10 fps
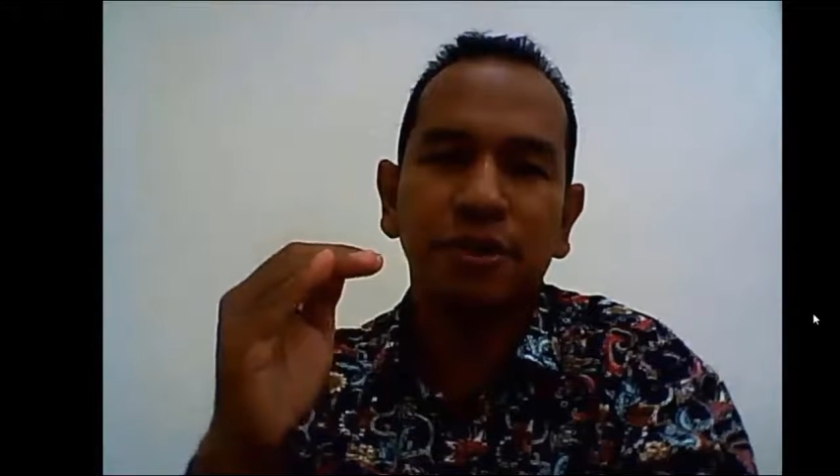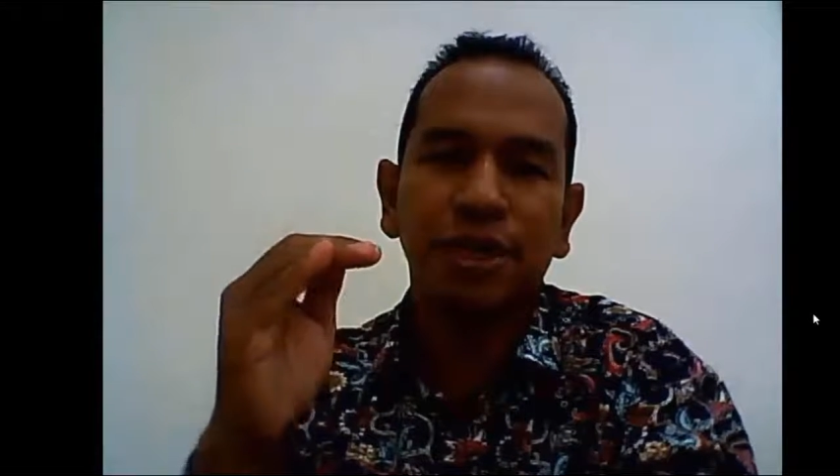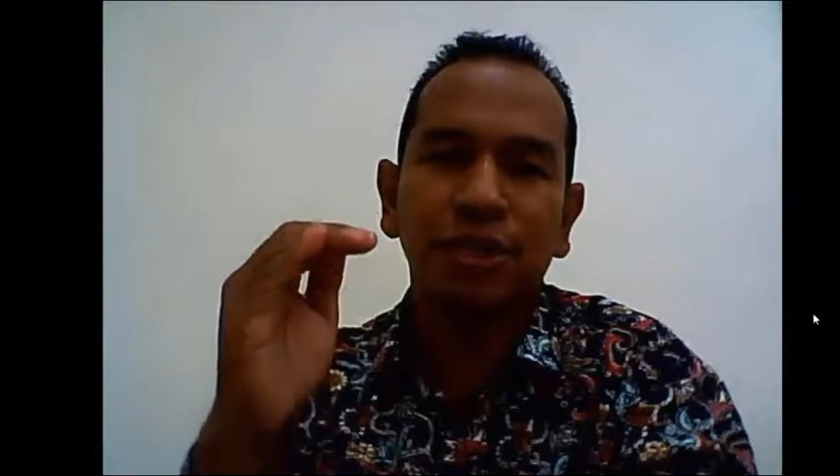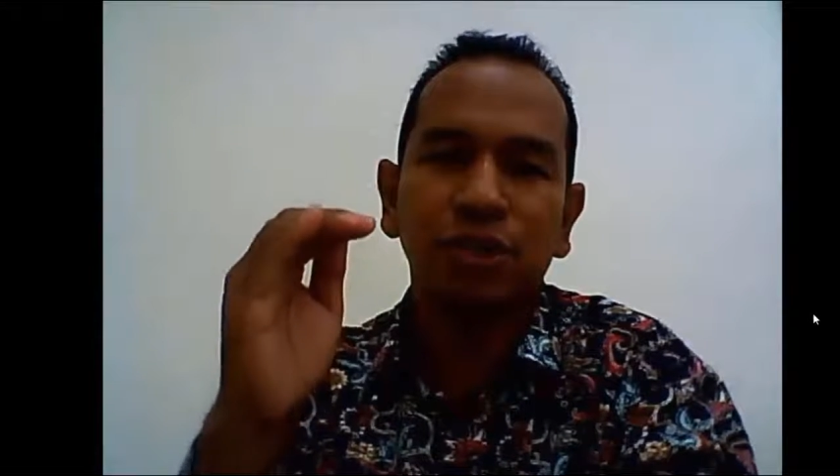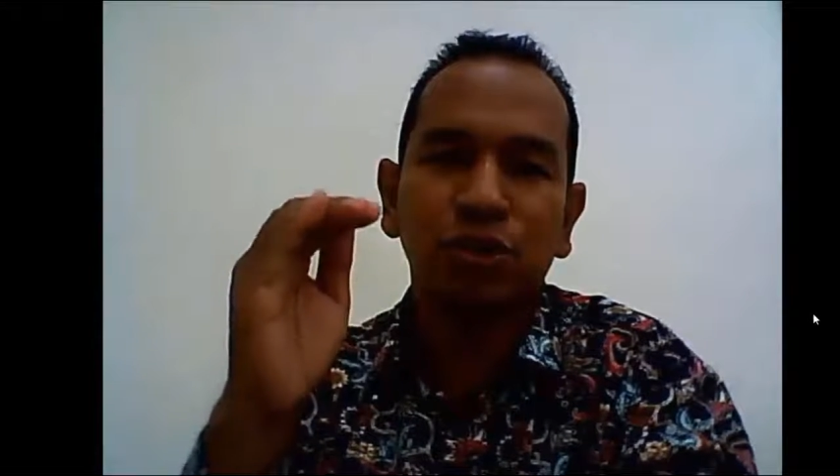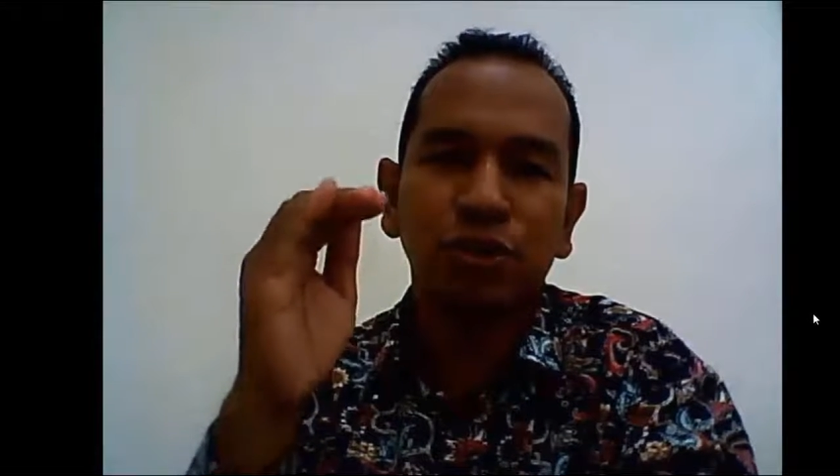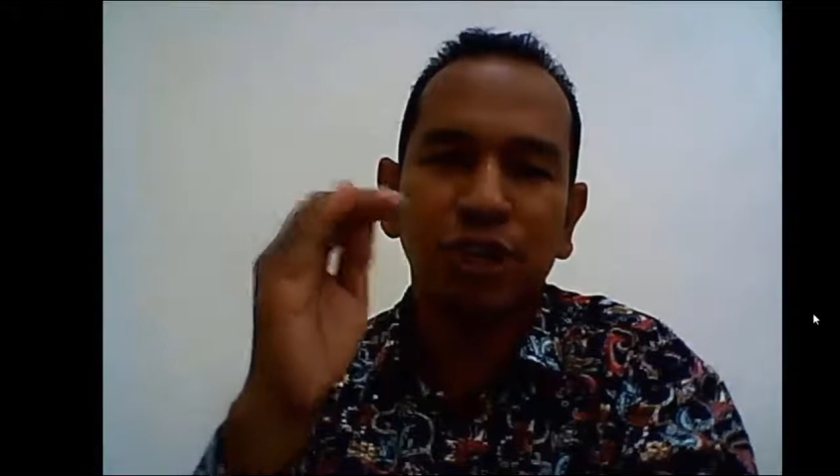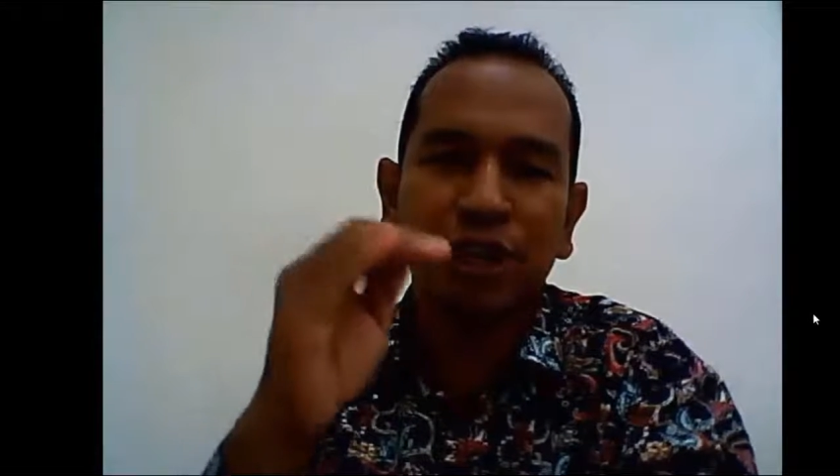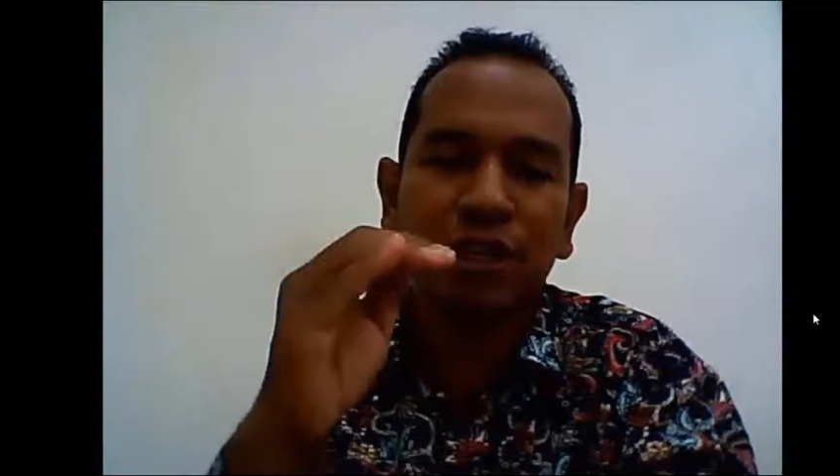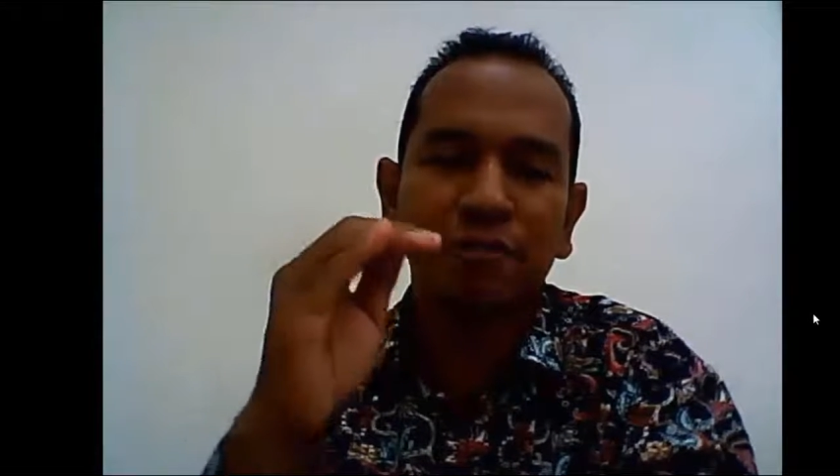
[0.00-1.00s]
They are
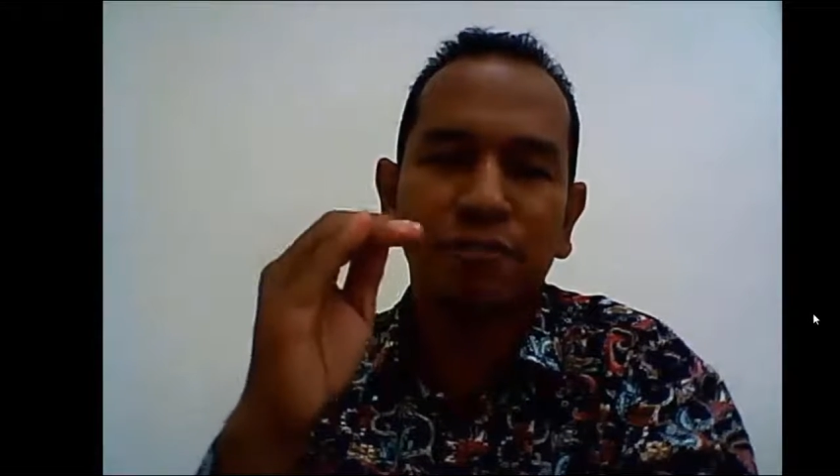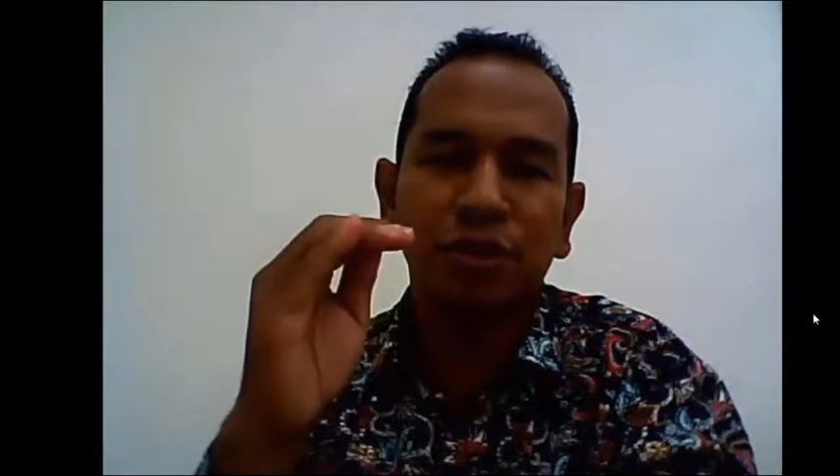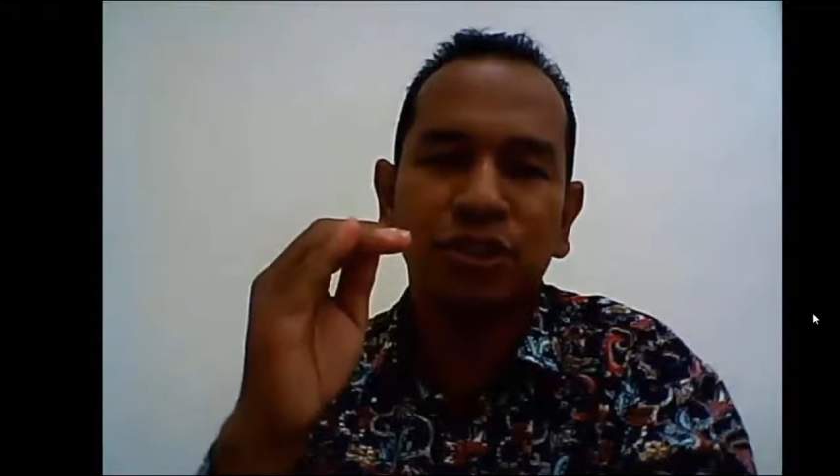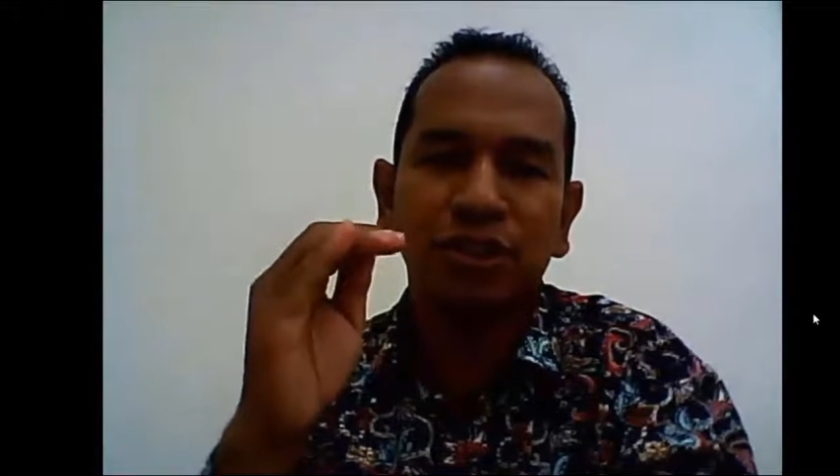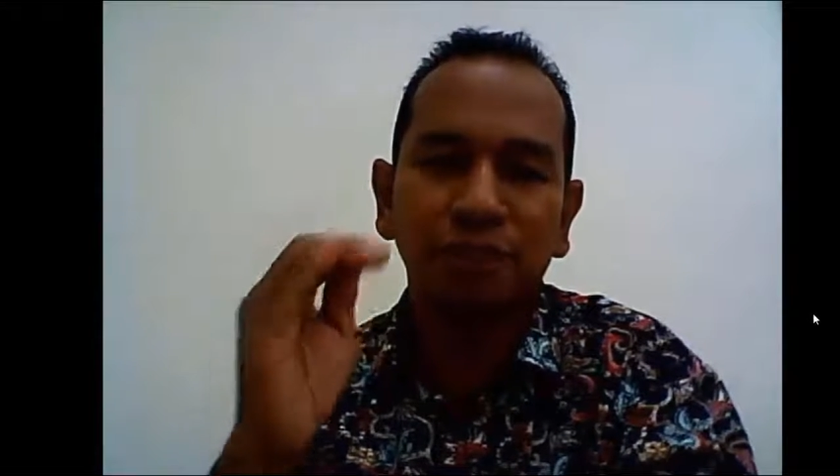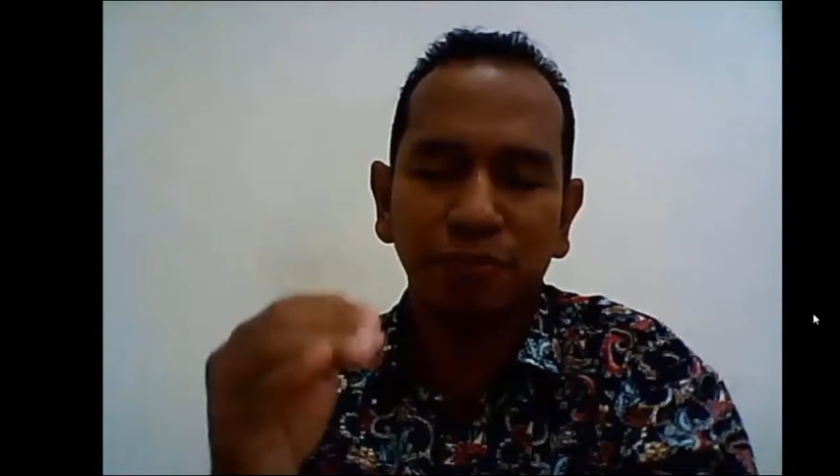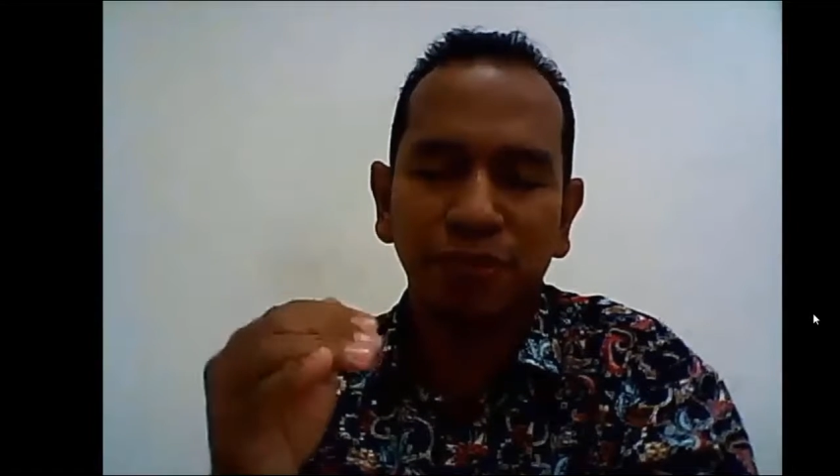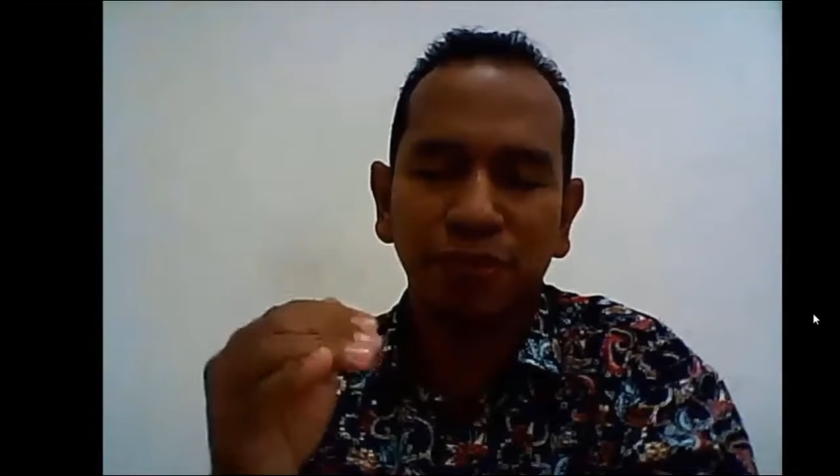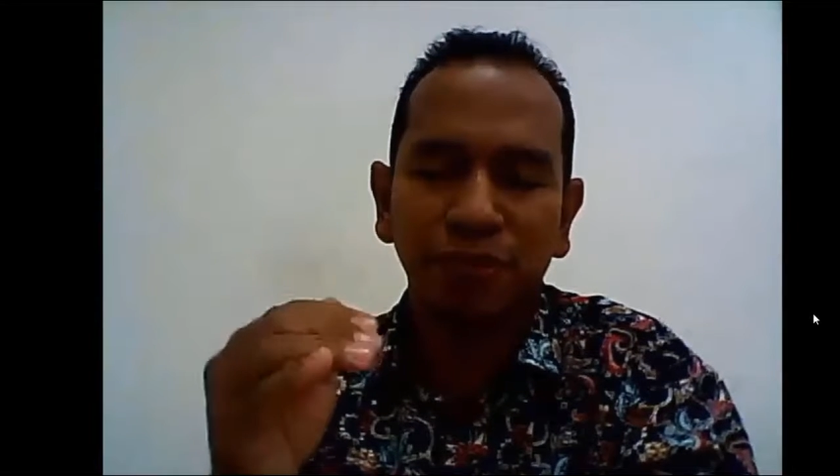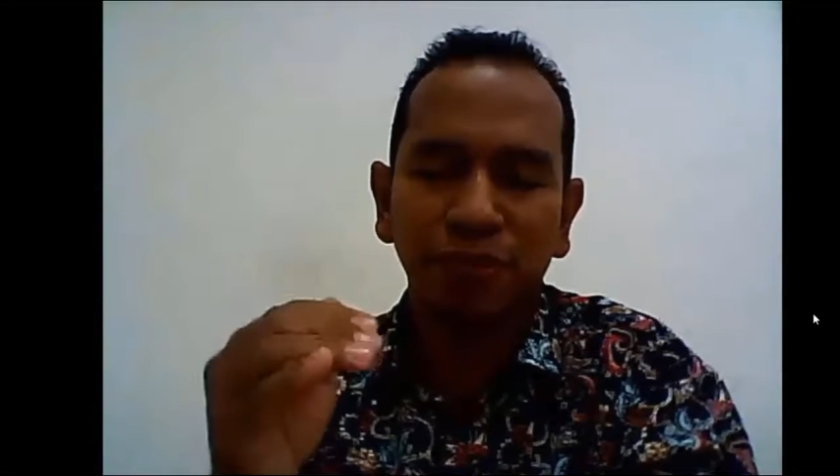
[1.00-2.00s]
talking about
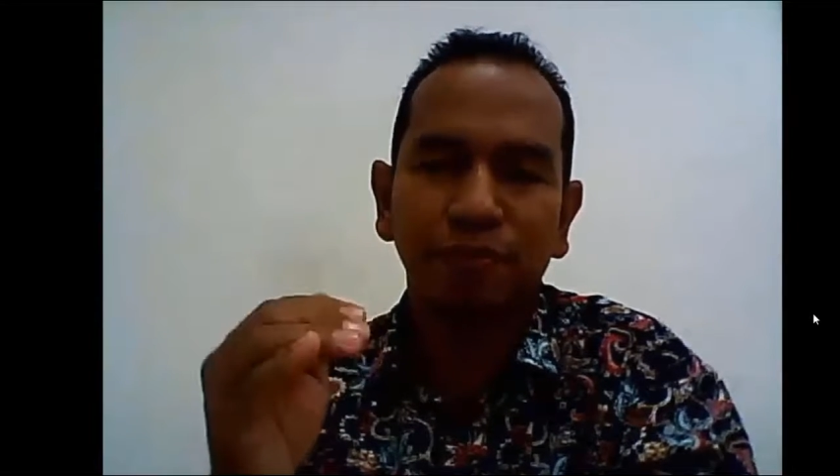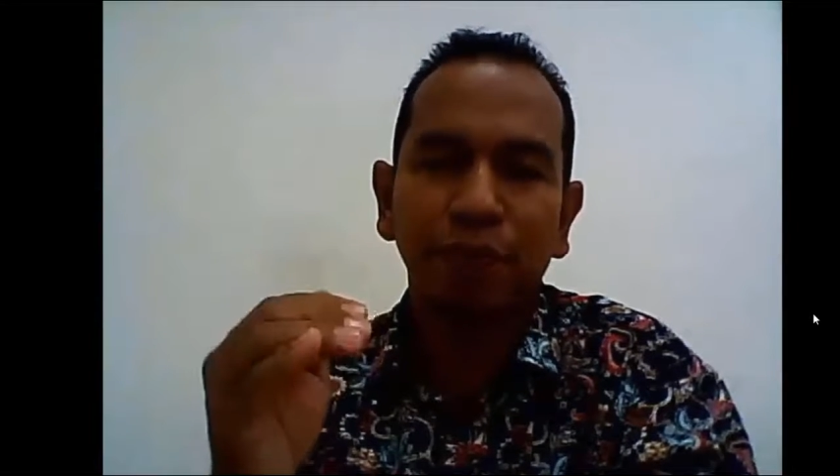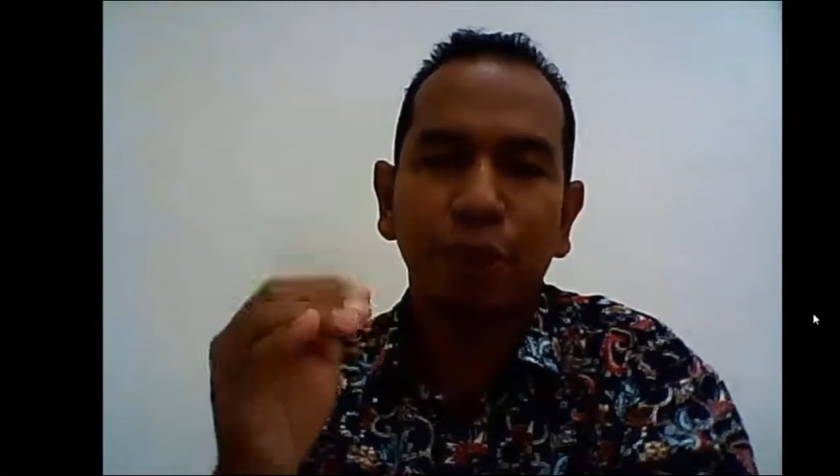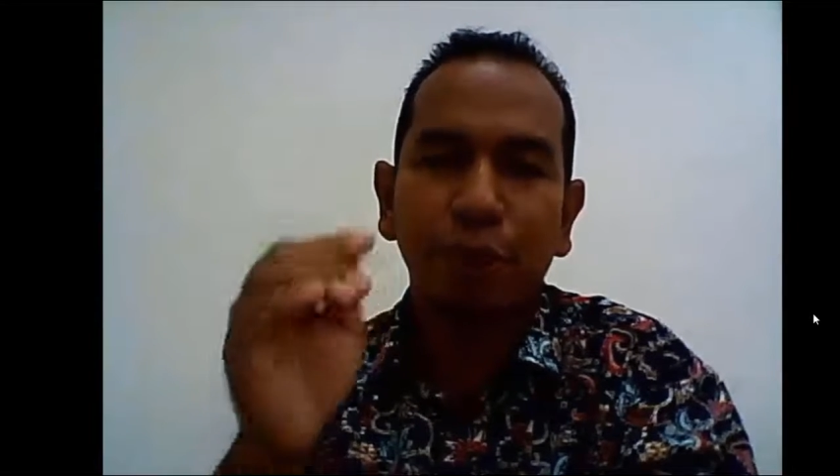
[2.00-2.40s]
something,